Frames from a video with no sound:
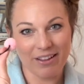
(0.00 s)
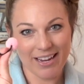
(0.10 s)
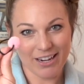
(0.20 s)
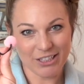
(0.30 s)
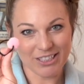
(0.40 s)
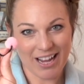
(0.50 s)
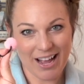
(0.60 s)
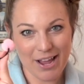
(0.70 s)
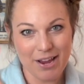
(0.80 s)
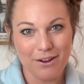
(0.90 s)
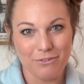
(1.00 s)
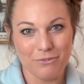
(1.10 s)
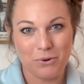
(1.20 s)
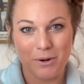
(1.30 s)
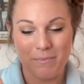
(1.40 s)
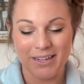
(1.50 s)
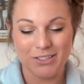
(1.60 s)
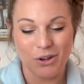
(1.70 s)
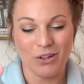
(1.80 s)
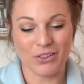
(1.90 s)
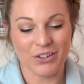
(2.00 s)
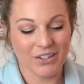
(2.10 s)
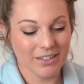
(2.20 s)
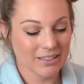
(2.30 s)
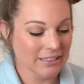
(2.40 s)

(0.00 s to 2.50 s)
a hair tie for my toddler.